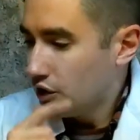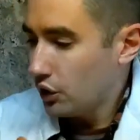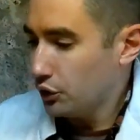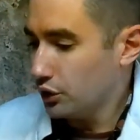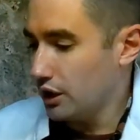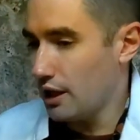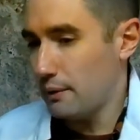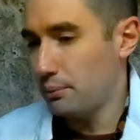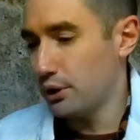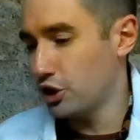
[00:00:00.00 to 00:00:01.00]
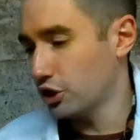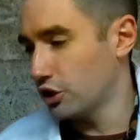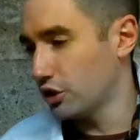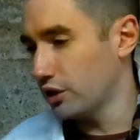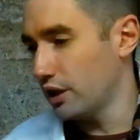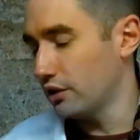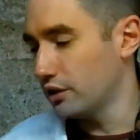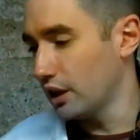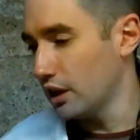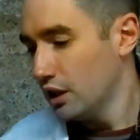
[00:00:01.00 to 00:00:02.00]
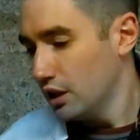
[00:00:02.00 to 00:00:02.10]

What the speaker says: So I was looking at my pressure cooker the other day.